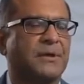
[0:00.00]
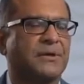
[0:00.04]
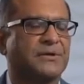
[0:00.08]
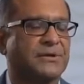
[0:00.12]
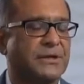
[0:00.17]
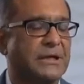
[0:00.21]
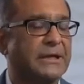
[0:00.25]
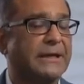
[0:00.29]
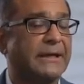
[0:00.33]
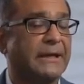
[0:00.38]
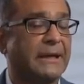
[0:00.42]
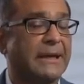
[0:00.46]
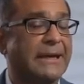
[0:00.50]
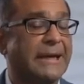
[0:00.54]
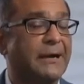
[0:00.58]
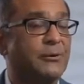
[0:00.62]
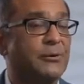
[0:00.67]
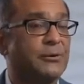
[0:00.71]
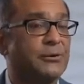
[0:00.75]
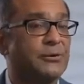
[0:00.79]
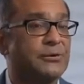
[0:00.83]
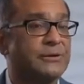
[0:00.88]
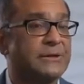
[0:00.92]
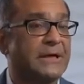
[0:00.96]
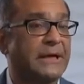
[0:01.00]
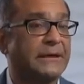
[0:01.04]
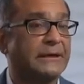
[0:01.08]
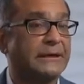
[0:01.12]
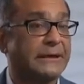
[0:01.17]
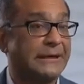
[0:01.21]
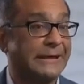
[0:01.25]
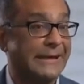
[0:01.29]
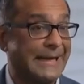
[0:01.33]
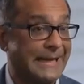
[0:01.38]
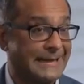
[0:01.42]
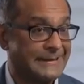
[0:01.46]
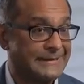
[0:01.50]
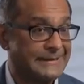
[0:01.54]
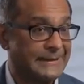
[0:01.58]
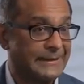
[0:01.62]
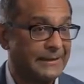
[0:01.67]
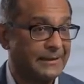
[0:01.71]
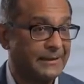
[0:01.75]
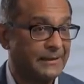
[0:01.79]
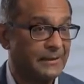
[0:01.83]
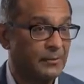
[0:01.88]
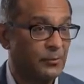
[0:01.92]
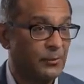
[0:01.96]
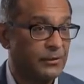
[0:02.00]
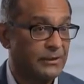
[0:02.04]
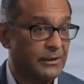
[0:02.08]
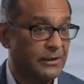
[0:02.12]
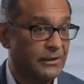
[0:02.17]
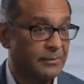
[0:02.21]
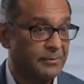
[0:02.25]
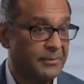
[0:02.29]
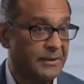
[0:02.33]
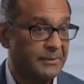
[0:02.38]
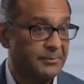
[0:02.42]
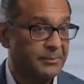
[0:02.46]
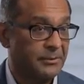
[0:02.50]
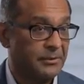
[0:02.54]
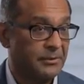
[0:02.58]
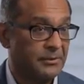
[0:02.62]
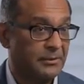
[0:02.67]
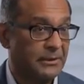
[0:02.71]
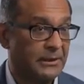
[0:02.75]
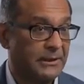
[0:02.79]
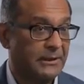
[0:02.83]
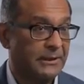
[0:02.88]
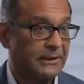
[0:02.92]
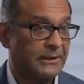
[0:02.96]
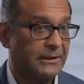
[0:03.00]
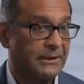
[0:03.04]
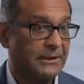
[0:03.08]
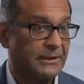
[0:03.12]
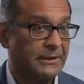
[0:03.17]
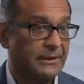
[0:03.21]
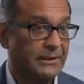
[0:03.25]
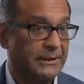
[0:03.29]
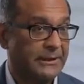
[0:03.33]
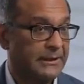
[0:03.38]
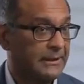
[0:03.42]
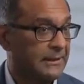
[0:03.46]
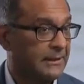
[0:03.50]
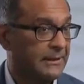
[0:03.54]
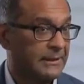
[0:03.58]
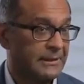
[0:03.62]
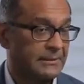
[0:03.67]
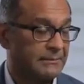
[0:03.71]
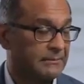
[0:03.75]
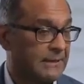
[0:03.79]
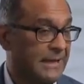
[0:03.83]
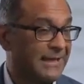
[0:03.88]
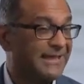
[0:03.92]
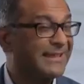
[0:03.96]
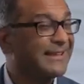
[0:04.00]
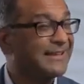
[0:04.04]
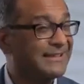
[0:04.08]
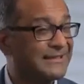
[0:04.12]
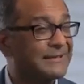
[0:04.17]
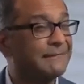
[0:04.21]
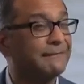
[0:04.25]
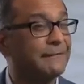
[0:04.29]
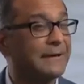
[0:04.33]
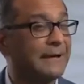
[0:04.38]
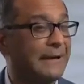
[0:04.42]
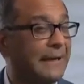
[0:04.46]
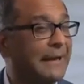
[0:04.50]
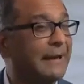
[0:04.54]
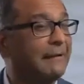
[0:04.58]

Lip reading: certainly allowed you to start connecting with other people at I think, a different